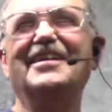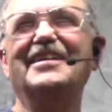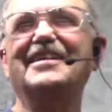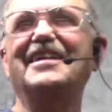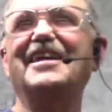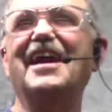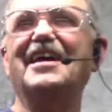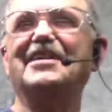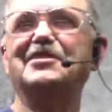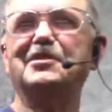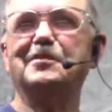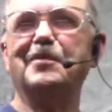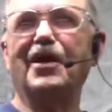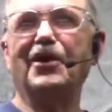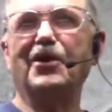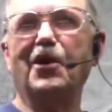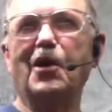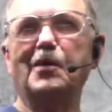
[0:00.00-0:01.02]
He asked
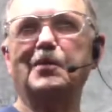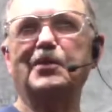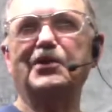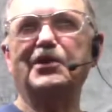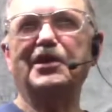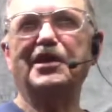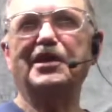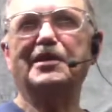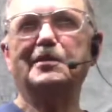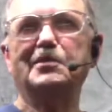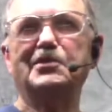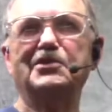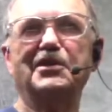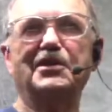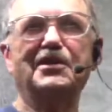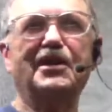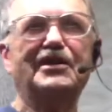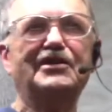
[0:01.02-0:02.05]
about RPMs,
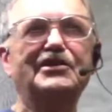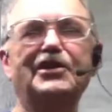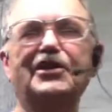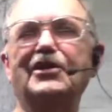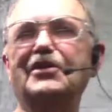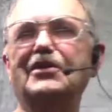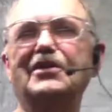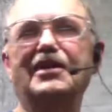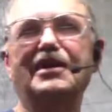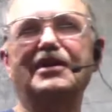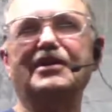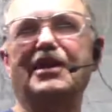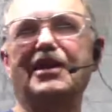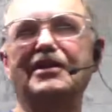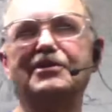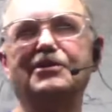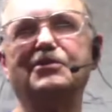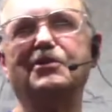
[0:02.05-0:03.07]
and you know,
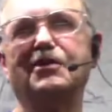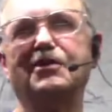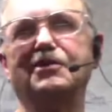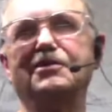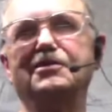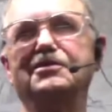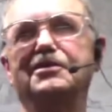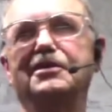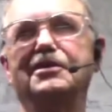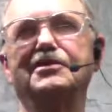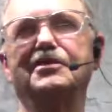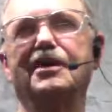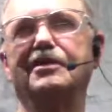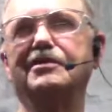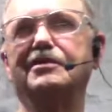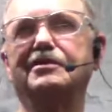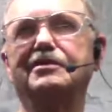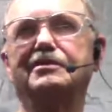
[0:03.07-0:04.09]
it's one of those things I
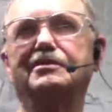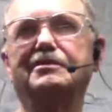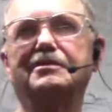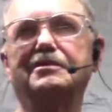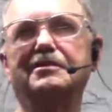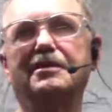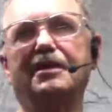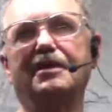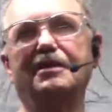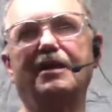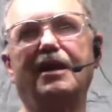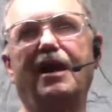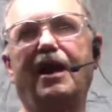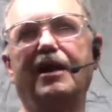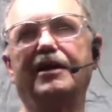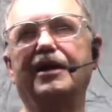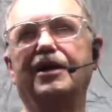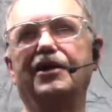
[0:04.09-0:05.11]

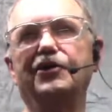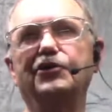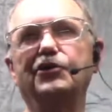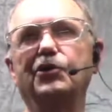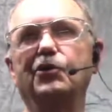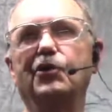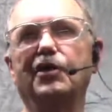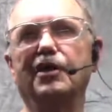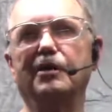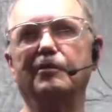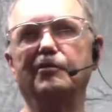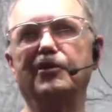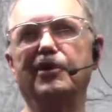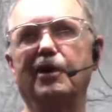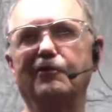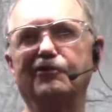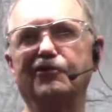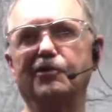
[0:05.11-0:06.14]
kind of do what I'm
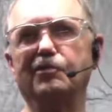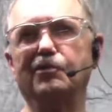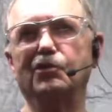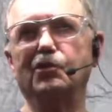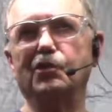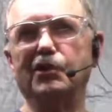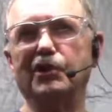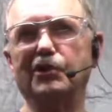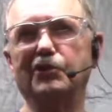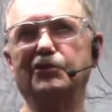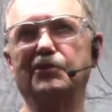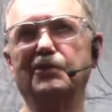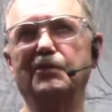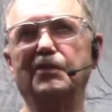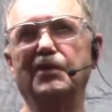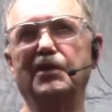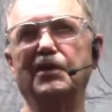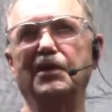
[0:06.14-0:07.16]
comfortable with.
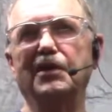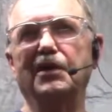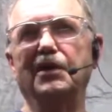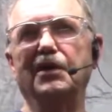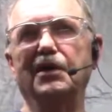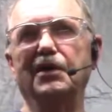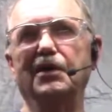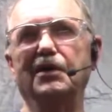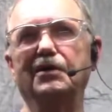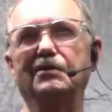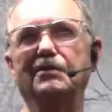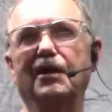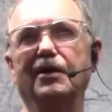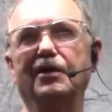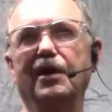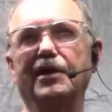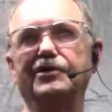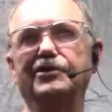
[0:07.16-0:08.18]
I
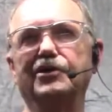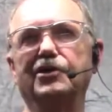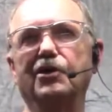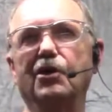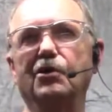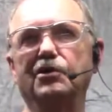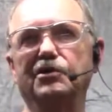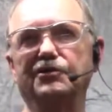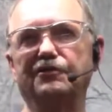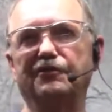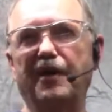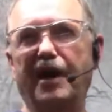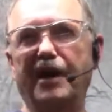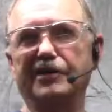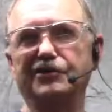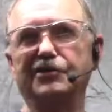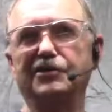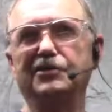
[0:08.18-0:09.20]
like to go as
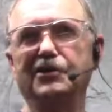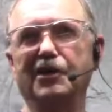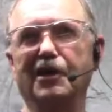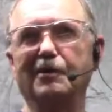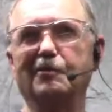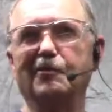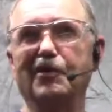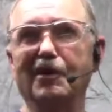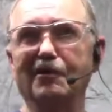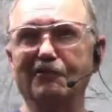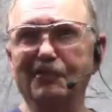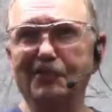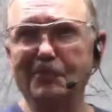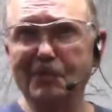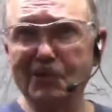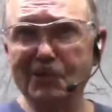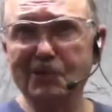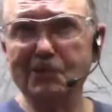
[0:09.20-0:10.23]
fast as I'm
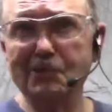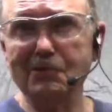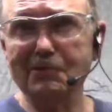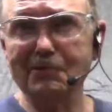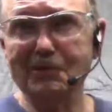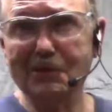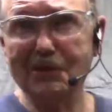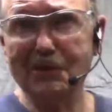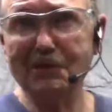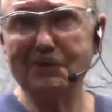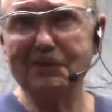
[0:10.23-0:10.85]
comfortable with,